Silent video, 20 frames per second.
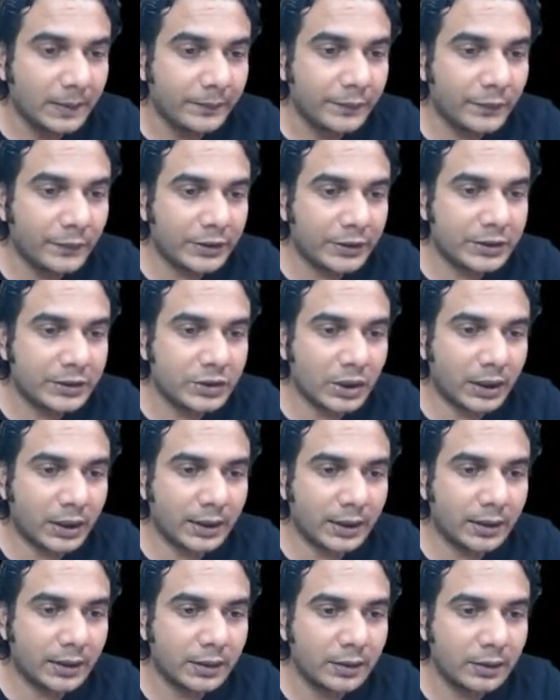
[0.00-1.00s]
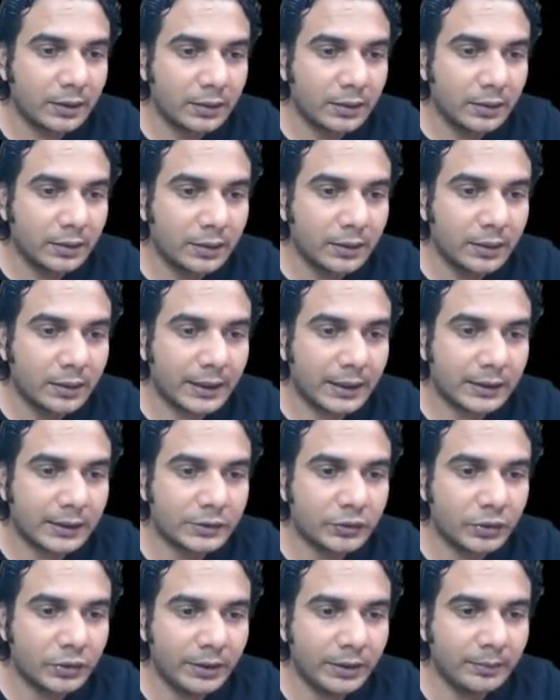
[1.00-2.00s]
which are
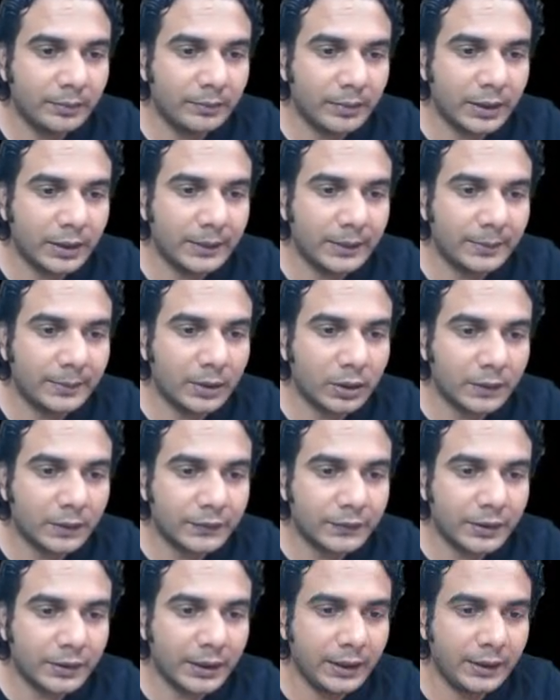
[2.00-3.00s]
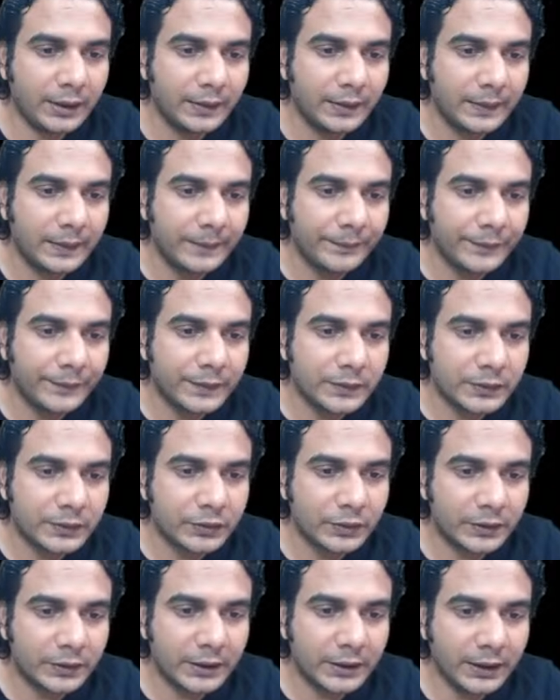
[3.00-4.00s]
actually multiple of 3.
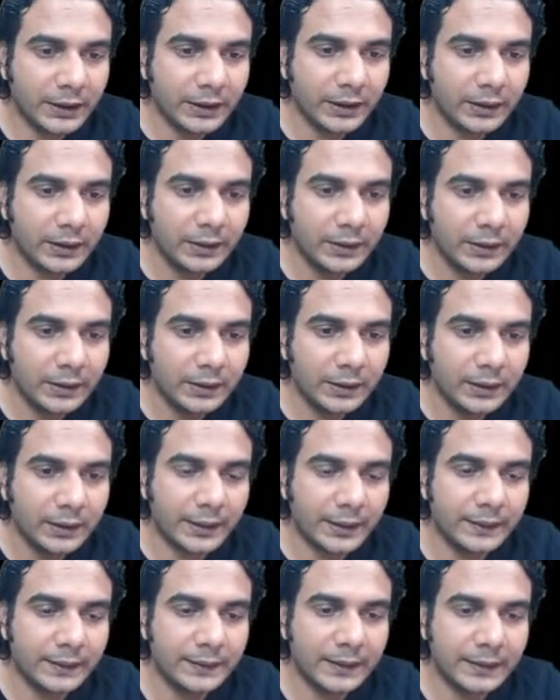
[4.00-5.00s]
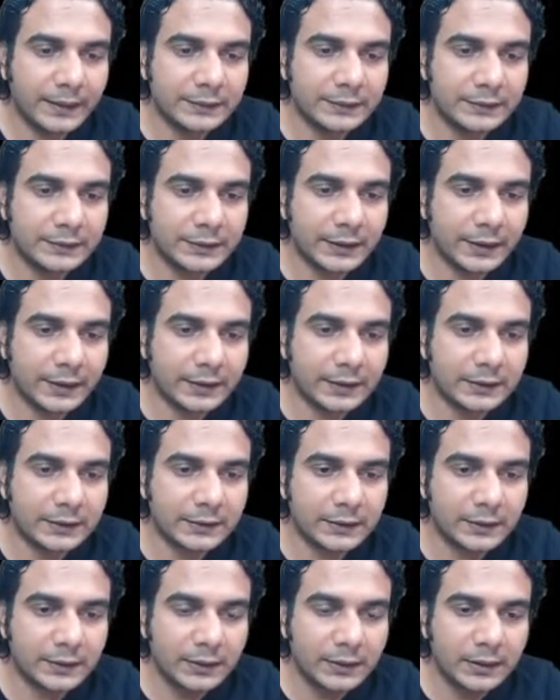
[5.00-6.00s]
So 3 and then 6,
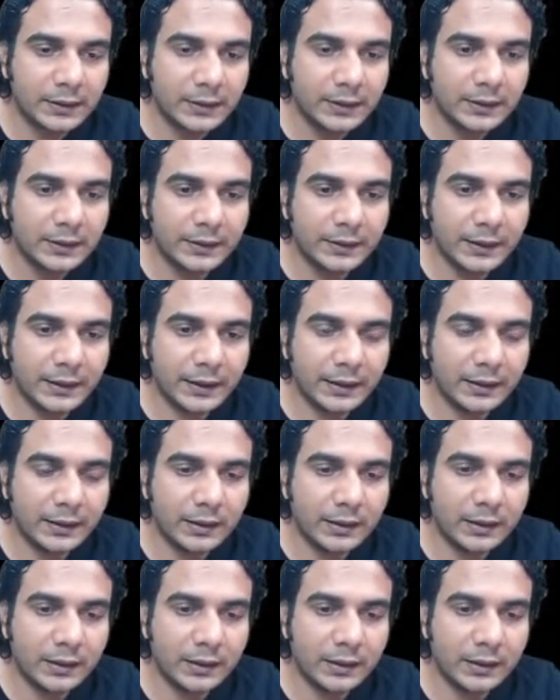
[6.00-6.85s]
then